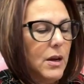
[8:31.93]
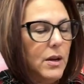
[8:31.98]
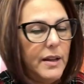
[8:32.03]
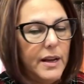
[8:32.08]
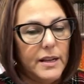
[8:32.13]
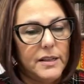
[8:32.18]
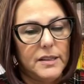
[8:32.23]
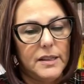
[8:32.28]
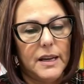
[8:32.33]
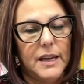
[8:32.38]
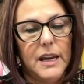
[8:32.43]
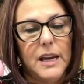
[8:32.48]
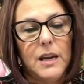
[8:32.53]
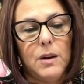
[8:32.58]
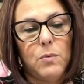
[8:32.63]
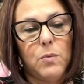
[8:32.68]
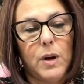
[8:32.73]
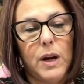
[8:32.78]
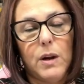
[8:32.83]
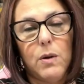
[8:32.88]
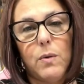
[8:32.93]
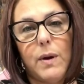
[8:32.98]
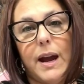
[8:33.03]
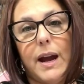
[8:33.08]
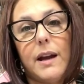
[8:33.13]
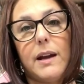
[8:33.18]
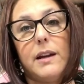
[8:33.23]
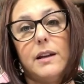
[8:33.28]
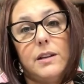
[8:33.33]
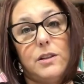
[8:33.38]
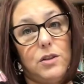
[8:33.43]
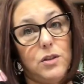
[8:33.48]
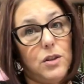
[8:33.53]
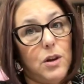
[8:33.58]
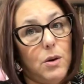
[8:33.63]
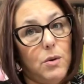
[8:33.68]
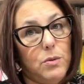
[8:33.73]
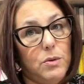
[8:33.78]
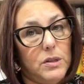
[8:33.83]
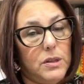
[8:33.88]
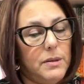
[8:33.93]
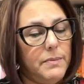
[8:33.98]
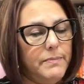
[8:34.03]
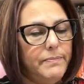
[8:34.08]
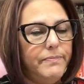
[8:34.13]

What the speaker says: That's again, RicRac Sews.